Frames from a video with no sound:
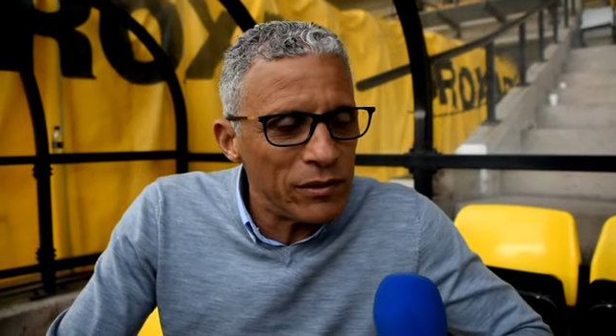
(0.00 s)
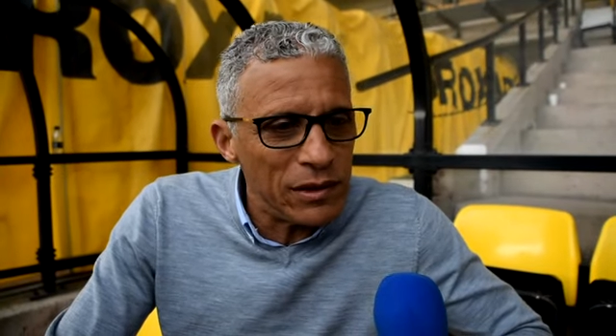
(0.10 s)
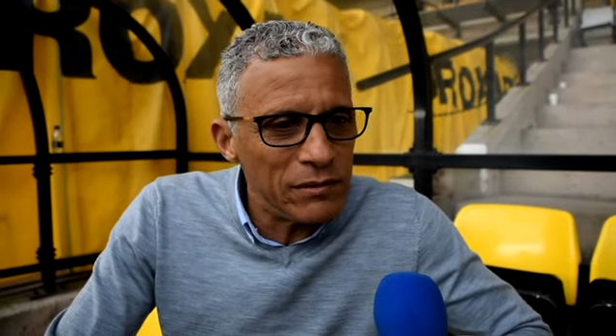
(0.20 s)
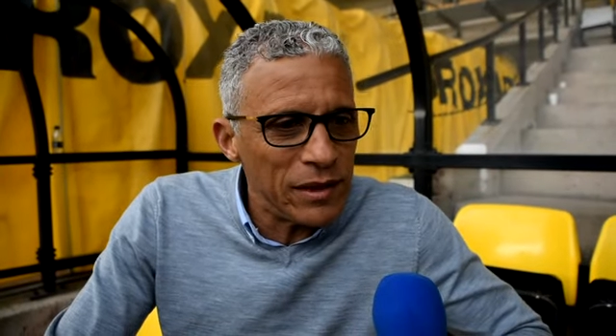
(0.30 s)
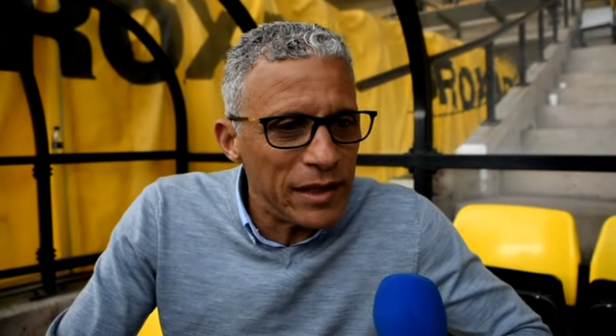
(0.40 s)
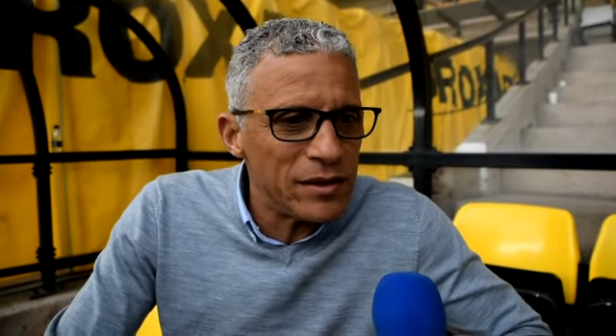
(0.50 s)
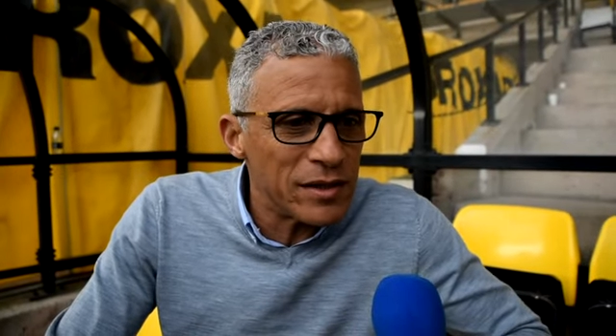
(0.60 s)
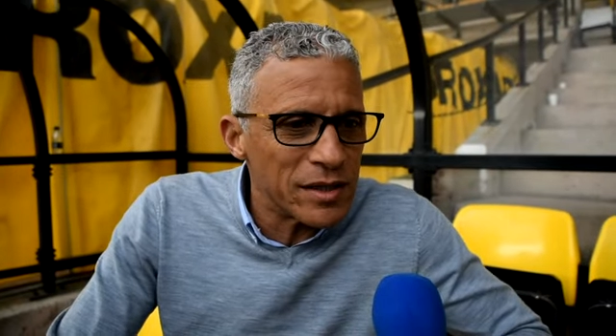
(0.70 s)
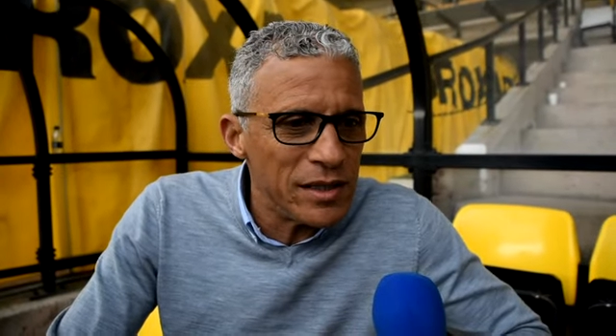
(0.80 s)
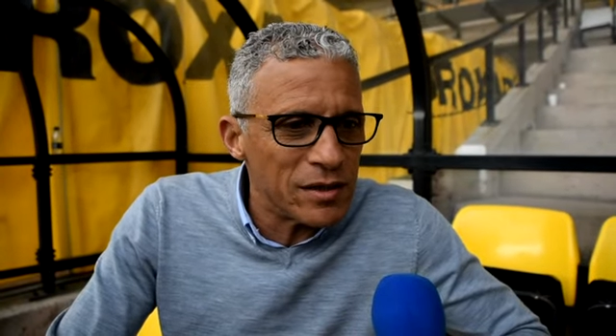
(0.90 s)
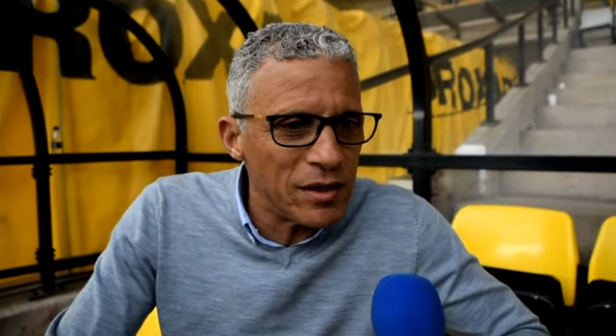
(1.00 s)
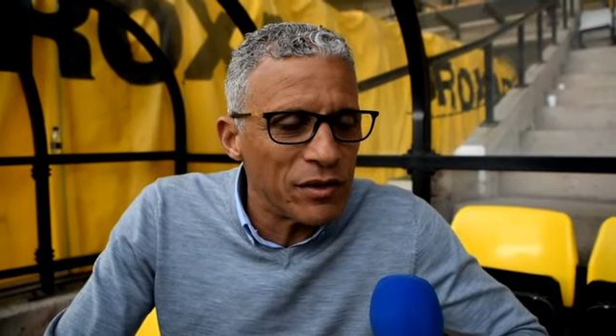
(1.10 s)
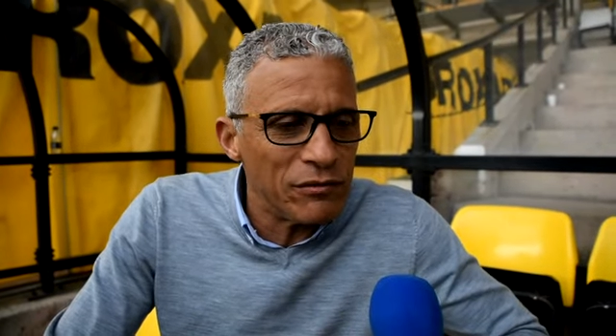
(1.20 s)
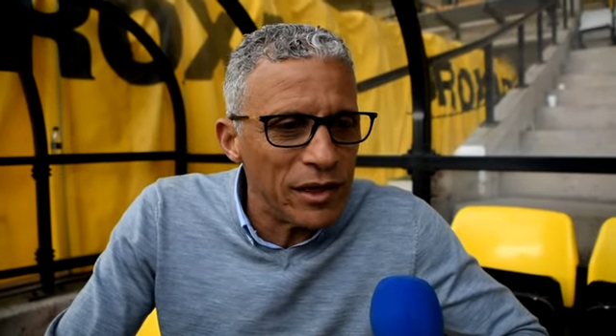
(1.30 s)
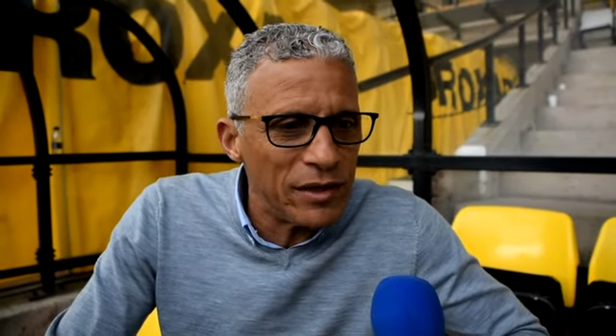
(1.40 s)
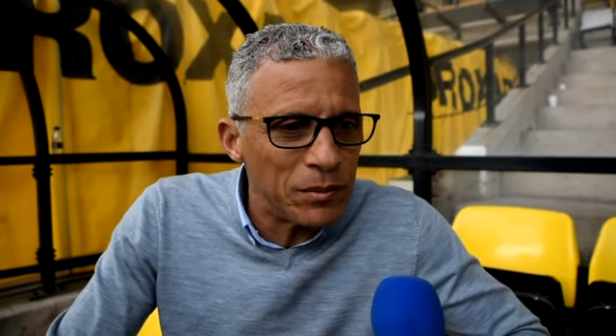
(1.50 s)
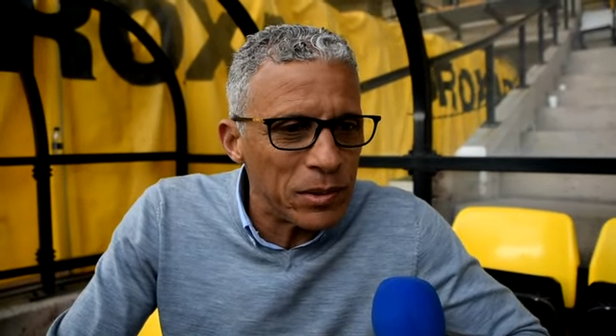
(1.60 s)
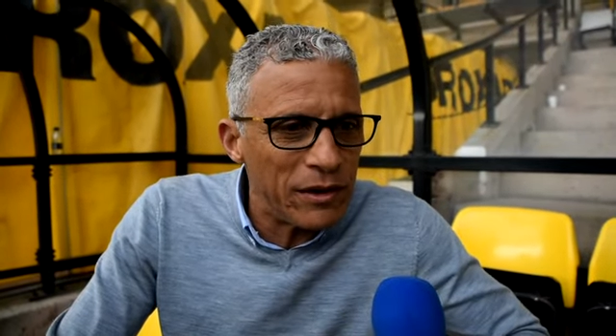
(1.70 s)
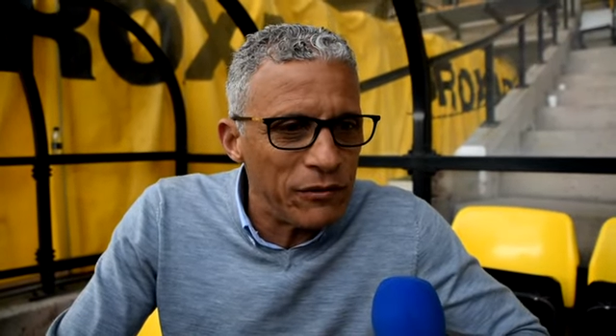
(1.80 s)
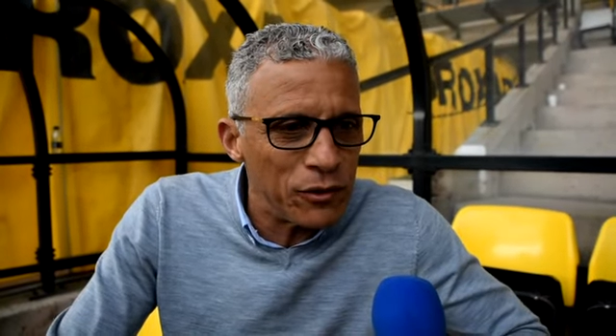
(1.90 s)
Uh, end of the season, nothing really to
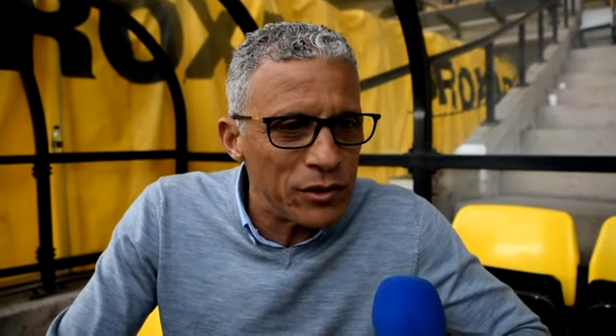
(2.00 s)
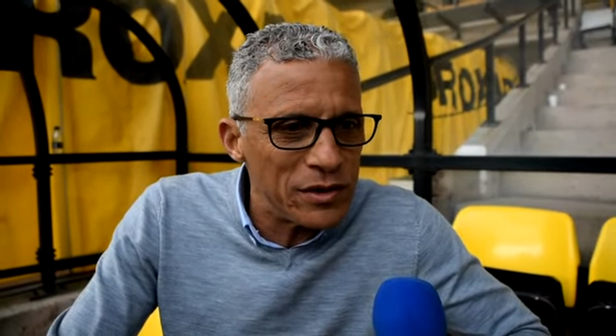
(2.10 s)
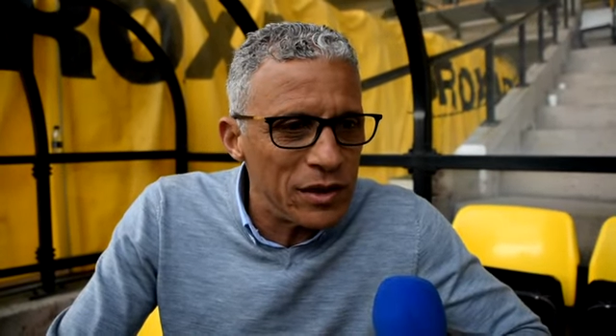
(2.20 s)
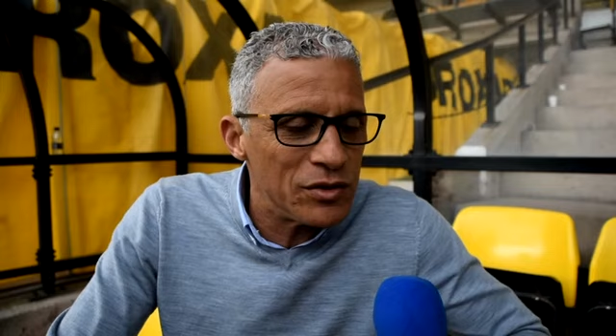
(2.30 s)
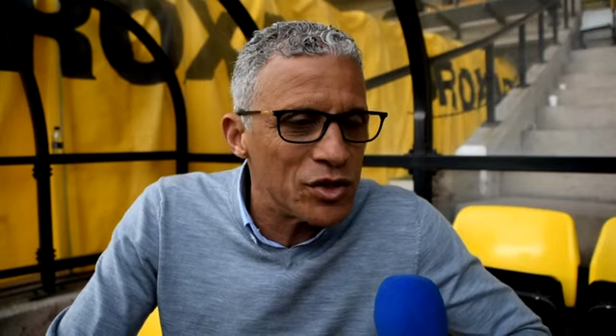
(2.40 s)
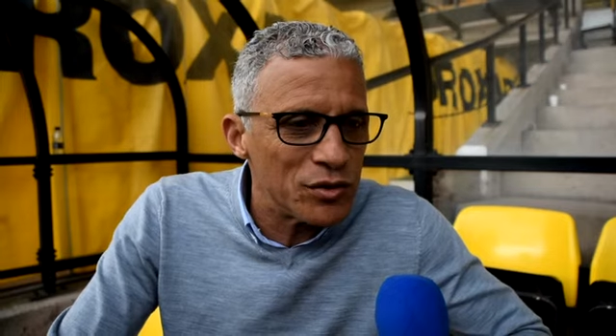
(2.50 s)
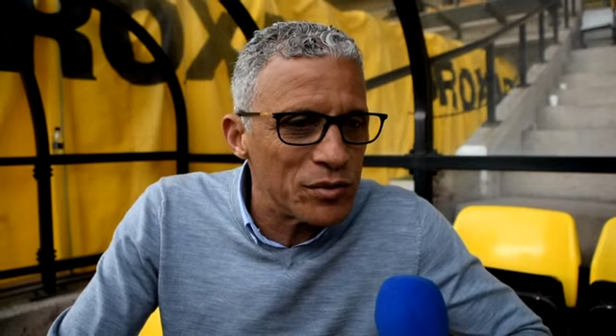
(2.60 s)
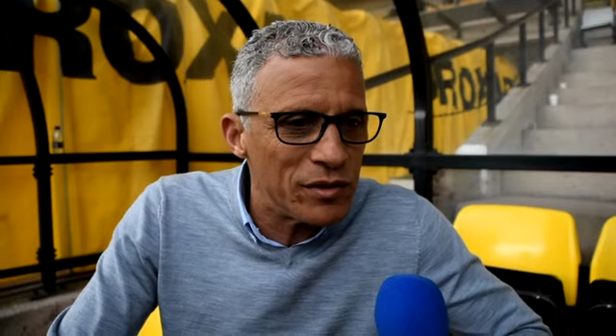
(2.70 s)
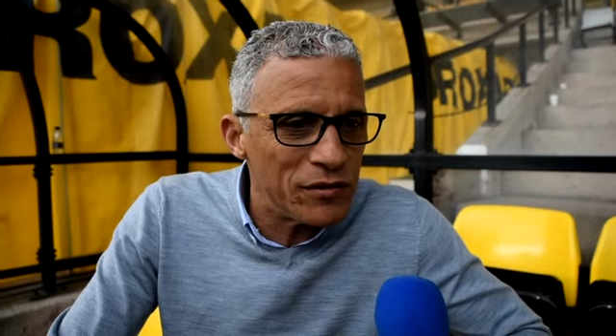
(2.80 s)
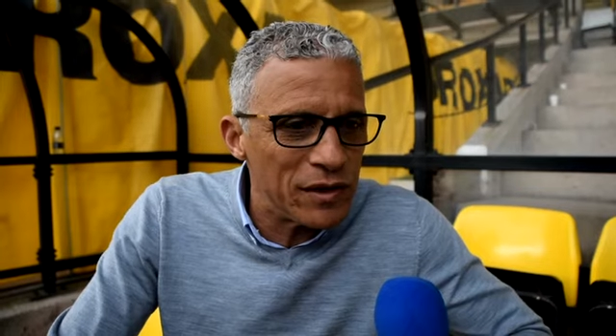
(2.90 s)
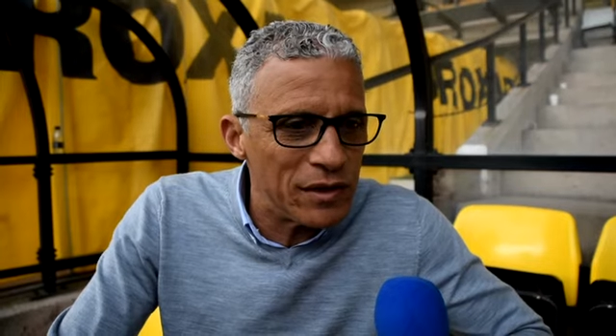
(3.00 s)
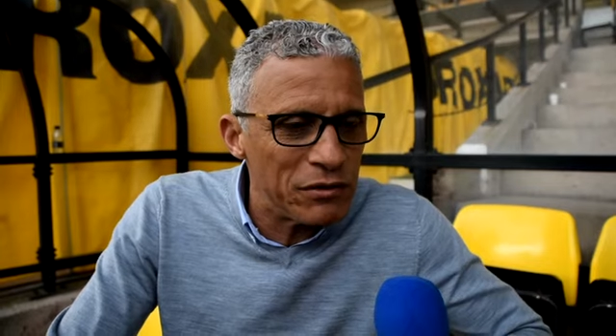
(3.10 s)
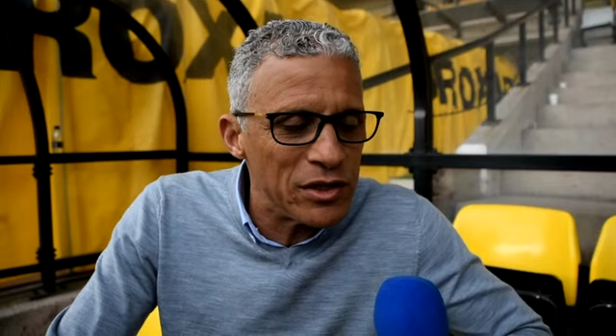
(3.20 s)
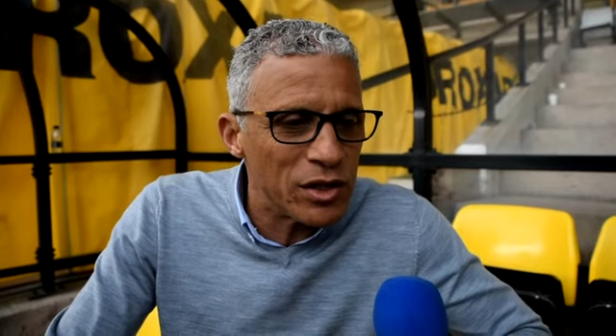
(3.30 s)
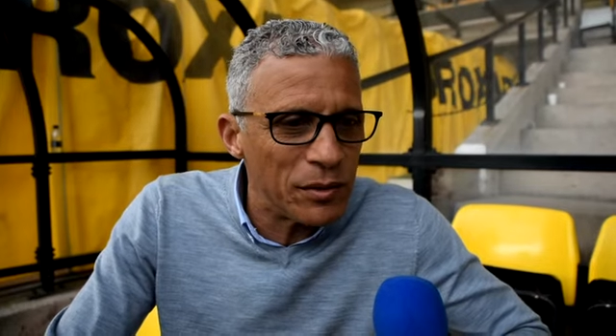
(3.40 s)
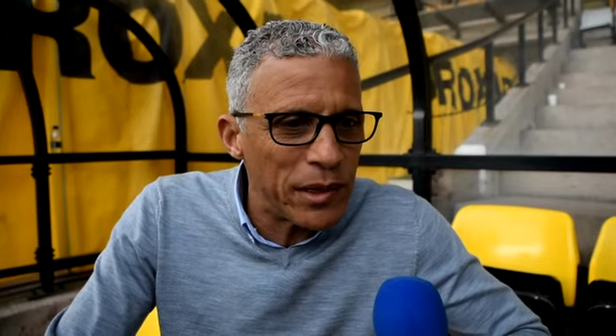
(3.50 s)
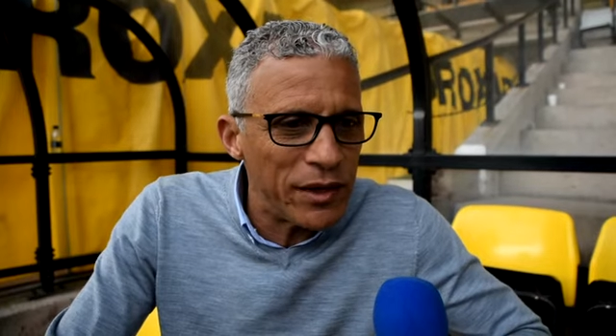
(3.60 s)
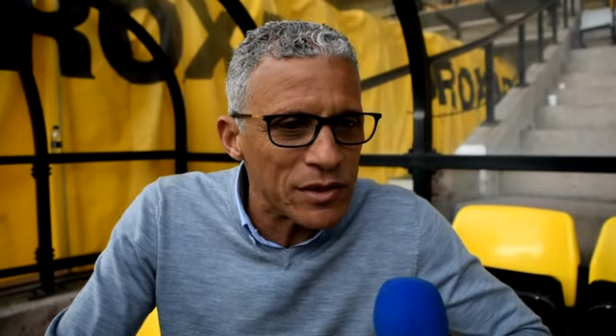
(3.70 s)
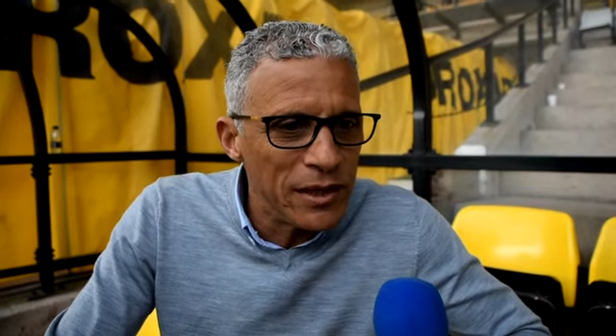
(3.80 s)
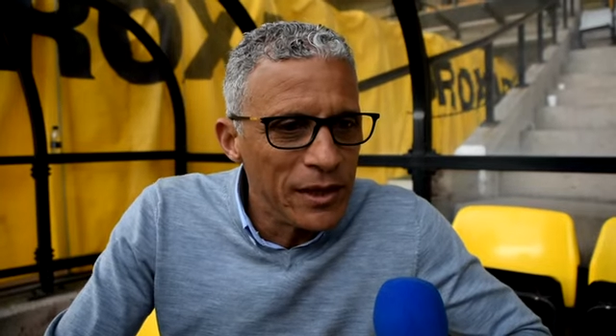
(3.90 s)
play for in, in terms of uh, reaching the playoffs.